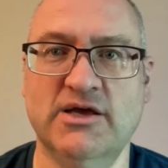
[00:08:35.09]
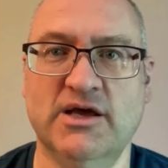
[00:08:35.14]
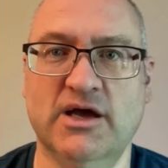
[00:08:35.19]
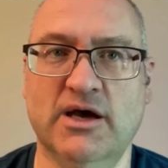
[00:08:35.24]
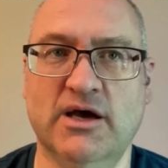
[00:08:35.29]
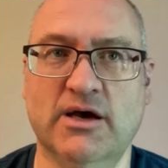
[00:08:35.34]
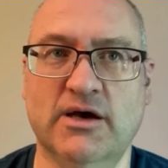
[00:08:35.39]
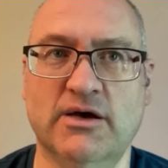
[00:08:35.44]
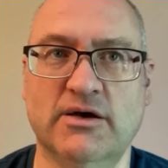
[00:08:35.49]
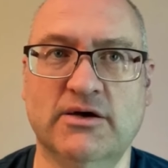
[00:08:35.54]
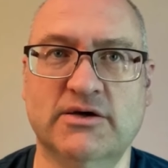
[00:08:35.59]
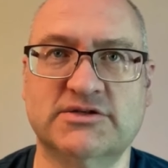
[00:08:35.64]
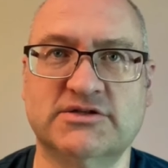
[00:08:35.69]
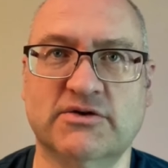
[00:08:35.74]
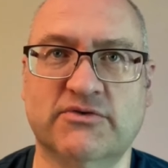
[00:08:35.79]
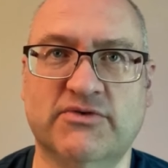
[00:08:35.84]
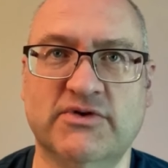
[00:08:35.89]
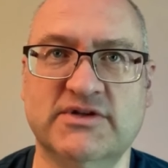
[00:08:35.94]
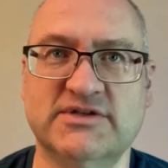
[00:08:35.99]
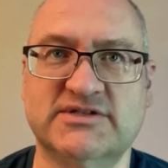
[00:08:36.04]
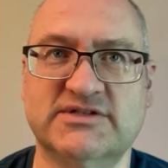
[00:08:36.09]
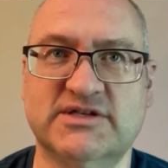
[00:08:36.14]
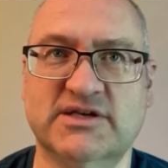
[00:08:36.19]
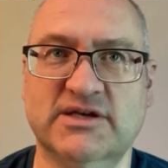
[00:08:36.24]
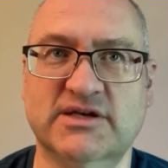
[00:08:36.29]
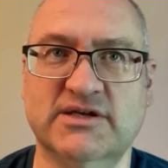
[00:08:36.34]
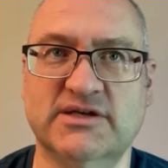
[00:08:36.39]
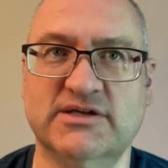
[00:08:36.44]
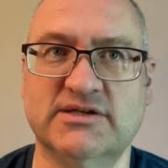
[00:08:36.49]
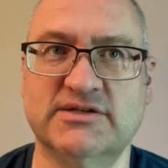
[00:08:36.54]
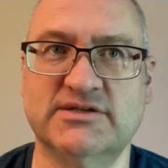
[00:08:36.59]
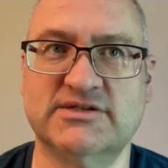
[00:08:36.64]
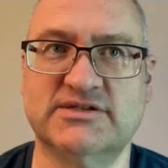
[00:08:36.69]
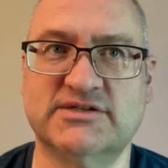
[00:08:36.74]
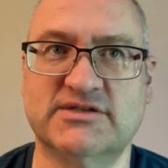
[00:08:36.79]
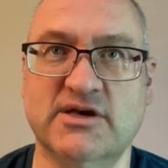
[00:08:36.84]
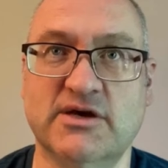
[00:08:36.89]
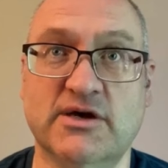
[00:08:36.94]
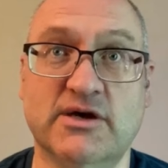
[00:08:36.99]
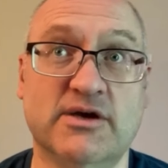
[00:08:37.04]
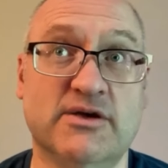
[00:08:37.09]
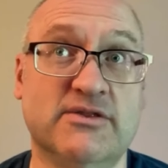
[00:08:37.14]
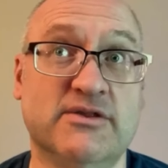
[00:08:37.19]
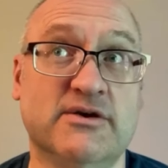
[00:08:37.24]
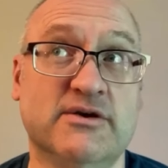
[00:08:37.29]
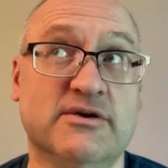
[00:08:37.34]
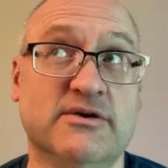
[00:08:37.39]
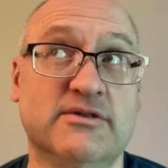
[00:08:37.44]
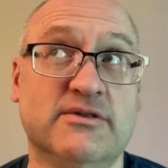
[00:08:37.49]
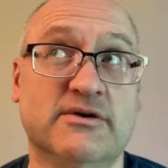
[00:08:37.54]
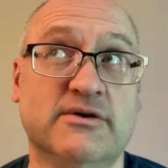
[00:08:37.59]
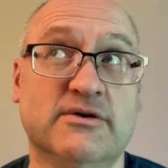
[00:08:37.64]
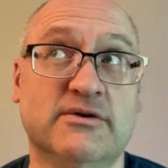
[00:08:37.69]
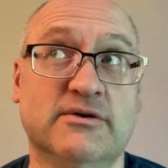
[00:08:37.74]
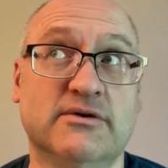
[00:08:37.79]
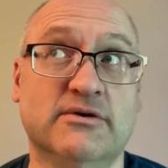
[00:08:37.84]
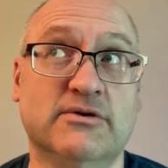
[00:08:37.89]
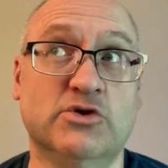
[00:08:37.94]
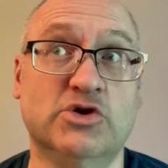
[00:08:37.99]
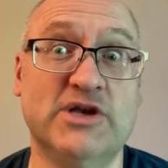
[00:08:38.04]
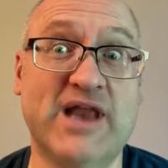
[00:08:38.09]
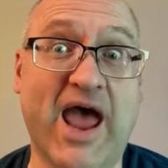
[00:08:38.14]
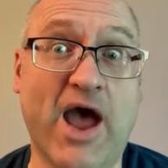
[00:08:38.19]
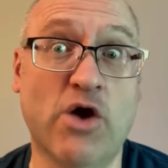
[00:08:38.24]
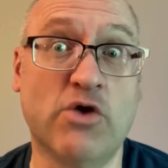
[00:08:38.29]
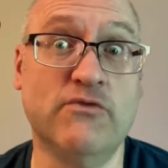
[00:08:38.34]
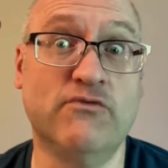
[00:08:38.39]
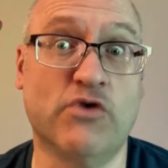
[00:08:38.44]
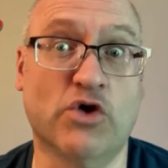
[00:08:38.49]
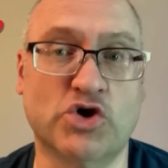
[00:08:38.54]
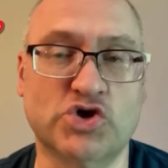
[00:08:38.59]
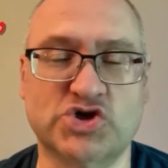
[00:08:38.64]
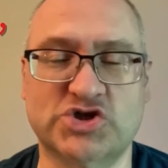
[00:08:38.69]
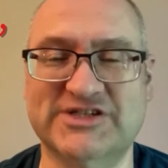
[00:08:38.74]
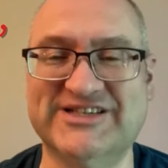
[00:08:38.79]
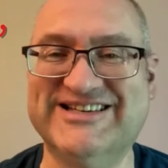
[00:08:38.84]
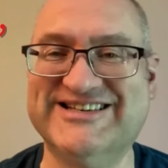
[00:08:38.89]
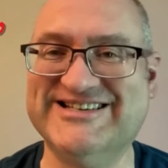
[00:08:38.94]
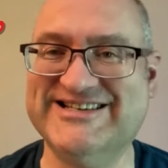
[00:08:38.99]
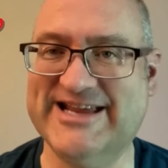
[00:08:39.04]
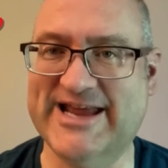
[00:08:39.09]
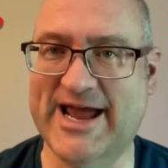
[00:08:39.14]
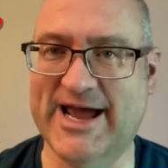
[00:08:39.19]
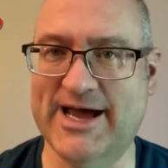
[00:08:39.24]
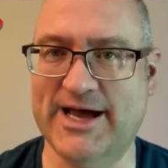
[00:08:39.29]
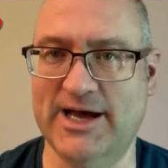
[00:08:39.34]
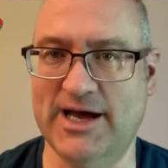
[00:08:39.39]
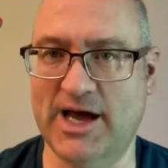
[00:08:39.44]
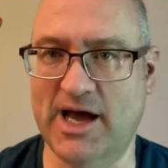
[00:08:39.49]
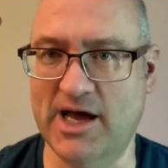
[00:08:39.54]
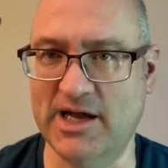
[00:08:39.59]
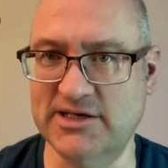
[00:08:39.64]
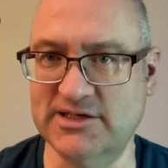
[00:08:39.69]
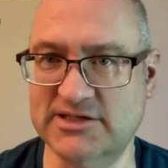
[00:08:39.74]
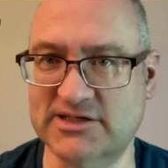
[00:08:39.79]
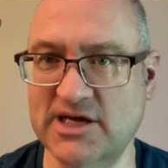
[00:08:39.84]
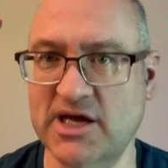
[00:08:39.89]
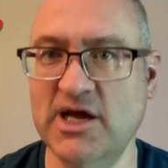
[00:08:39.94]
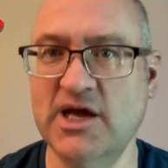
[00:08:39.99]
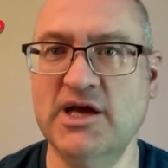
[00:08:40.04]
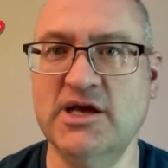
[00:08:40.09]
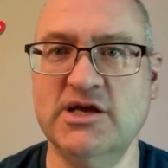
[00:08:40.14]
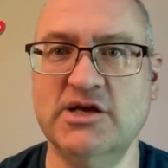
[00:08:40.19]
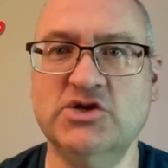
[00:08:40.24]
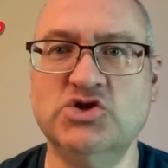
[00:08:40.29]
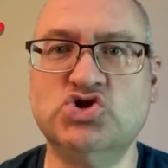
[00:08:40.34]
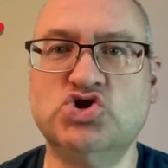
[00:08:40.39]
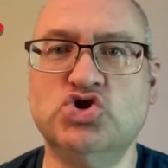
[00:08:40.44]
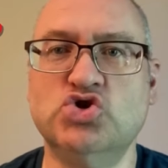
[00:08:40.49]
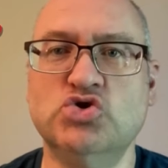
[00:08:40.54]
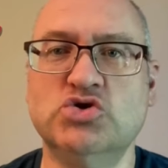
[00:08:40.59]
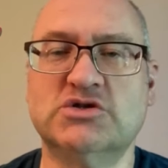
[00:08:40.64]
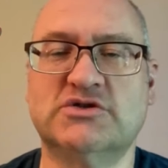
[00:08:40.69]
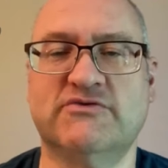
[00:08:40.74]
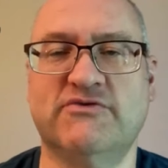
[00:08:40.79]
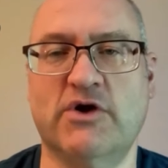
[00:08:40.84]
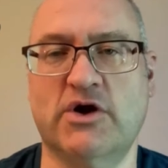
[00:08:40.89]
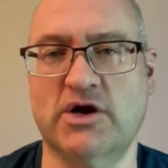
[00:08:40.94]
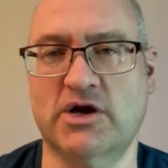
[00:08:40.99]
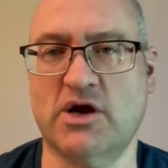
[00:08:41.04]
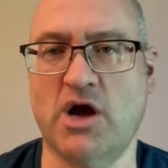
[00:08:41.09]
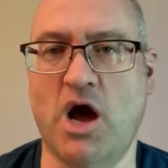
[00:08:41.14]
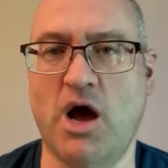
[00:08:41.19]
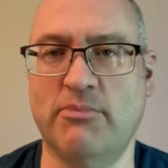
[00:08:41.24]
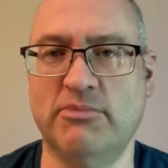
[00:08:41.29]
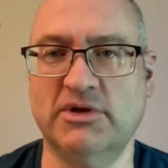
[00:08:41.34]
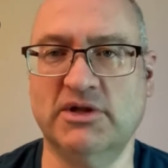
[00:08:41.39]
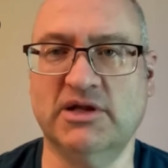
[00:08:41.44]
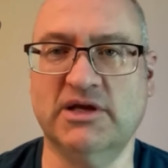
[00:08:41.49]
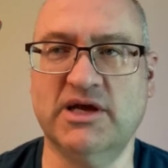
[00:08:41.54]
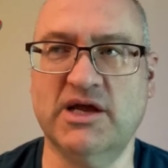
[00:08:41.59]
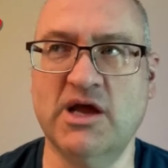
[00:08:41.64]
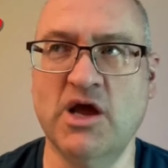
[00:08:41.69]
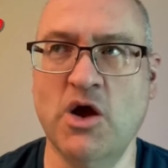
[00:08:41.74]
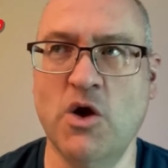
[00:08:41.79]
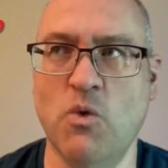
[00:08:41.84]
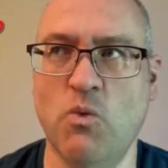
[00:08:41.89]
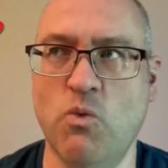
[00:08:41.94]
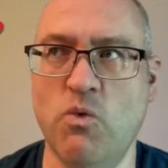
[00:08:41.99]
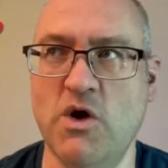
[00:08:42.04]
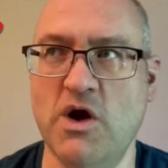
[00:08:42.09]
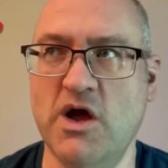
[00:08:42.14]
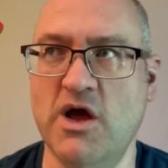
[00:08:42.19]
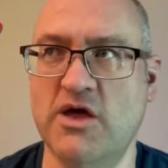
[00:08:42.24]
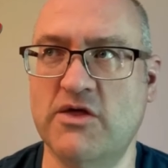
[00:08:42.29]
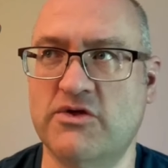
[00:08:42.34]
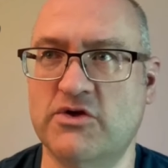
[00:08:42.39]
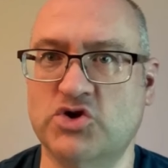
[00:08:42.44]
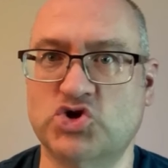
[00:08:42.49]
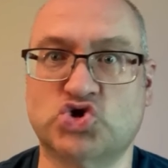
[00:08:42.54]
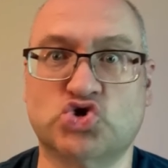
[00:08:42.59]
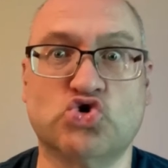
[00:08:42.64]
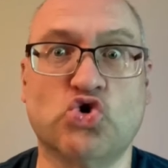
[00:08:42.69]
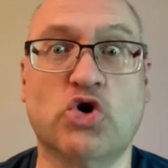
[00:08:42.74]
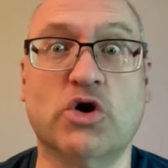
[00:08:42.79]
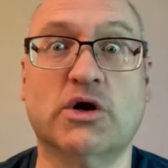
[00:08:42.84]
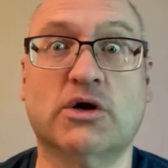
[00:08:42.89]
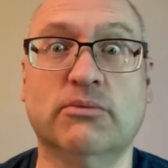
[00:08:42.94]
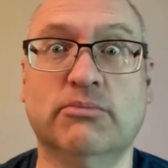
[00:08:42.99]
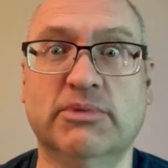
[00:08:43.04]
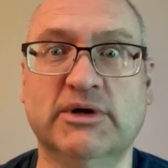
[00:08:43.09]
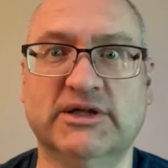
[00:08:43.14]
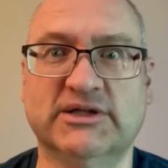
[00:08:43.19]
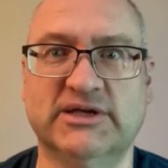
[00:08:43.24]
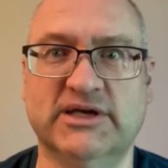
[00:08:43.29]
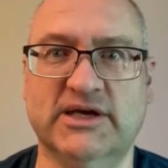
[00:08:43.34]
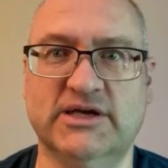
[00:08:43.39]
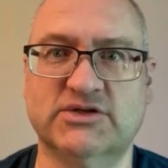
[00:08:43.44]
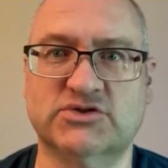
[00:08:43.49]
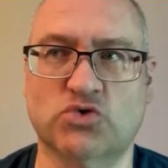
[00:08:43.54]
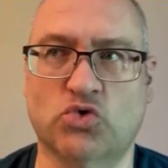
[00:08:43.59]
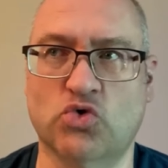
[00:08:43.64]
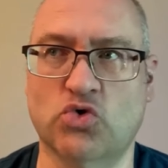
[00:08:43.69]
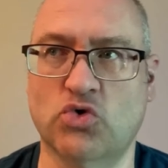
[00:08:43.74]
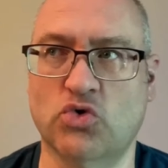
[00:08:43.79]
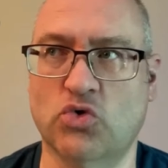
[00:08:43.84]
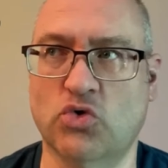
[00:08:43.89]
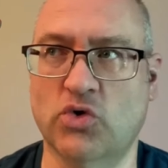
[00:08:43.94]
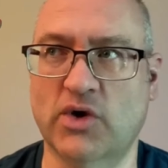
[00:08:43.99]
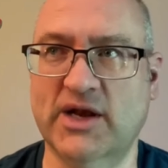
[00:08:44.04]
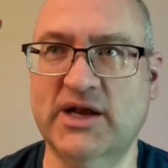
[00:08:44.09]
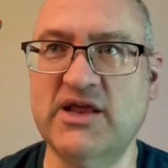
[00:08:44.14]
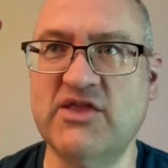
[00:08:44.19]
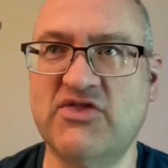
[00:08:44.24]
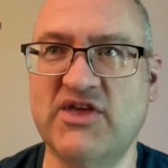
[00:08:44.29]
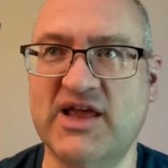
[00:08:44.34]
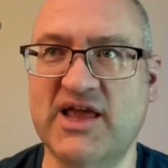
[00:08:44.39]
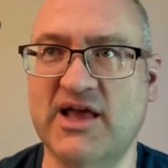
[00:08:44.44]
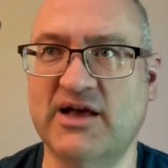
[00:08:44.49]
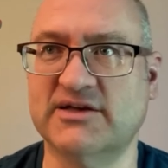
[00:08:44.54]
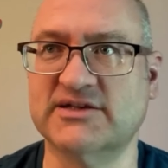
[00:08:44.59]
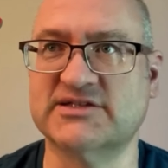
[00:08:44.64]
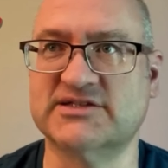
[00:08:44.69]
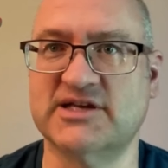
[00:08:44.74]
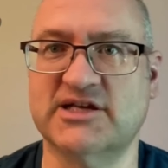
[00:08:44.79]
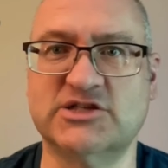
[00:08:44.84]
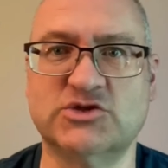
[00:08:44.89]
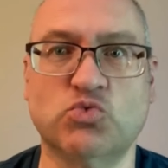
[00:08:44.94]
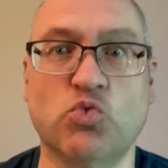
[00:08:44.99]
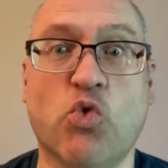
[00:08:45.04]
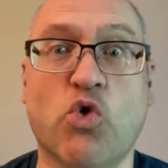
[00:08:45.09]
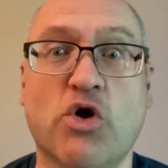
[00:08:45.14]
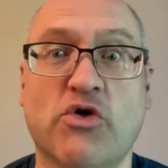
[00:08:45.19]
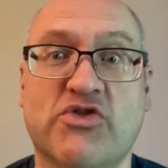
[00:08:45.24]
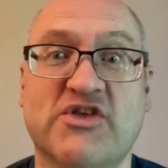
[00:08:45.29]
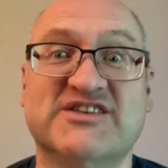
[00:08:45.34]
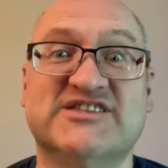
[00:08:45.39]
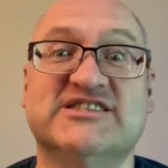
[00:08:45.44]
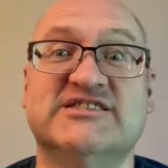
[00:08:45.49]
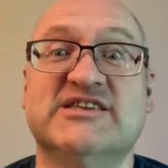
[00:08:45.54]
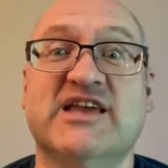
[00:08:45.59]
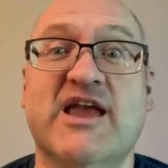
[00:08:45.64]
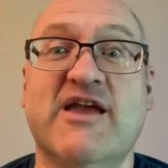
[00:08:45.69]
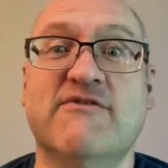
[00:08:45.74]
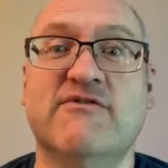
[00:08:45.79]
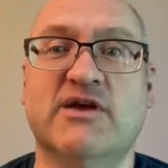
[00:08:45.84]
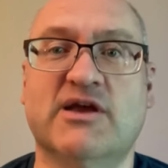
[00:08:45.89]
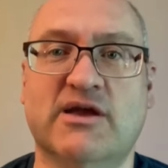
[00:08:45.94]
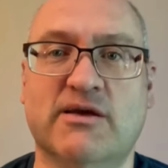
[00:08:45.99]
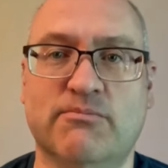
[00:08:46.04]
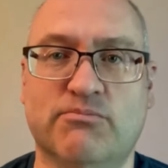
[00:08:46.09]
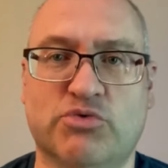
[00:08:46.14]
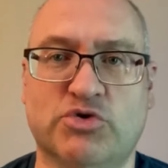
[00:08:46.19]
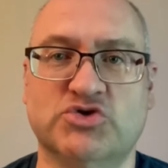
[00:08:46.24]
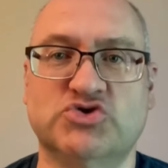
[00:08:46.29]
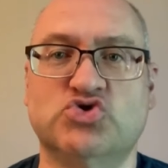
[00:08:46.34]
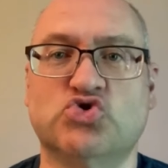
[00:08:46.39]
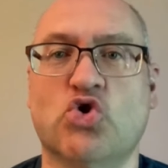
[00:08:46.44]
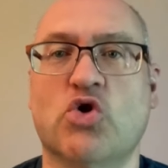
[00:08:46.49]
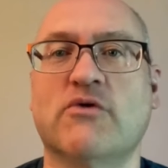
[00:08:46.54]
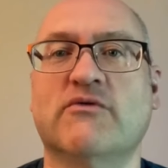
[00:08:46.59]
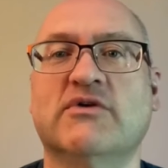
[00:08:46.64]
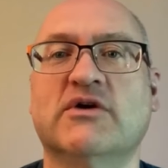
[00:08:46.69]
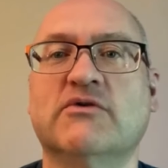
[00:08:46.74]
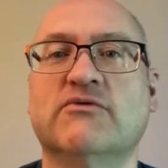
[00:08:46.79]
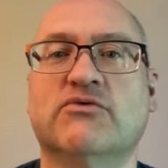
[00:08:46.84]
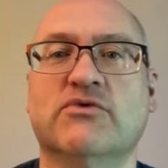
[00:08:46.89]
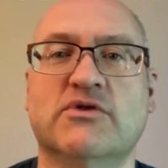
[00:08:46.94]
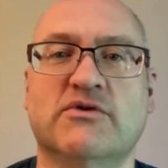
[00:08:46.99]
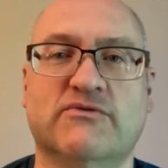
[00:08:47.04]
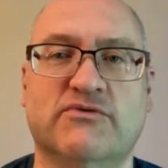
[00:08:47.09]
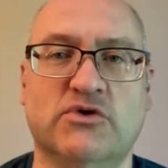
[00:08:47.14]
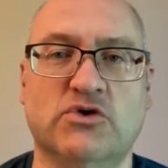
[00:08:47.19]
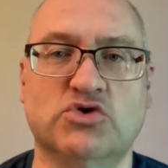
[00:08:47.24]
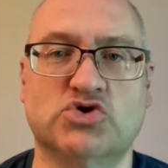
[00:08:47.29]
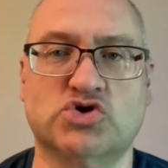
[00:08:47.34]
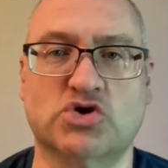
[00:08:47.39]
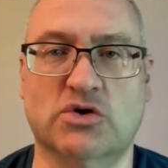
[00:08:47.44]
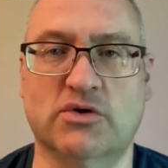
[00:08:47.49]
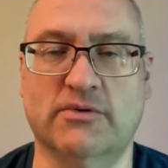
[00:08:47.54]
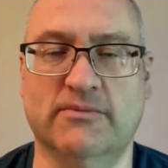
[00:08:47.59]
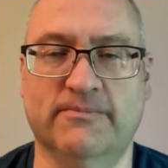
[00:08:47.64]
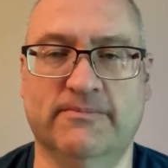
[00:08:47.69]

uh, so for instance, the, the, the noun version, der Erhalt, is used very commonly with historical buildings or, or anything else that's worth saving and preserving for the future.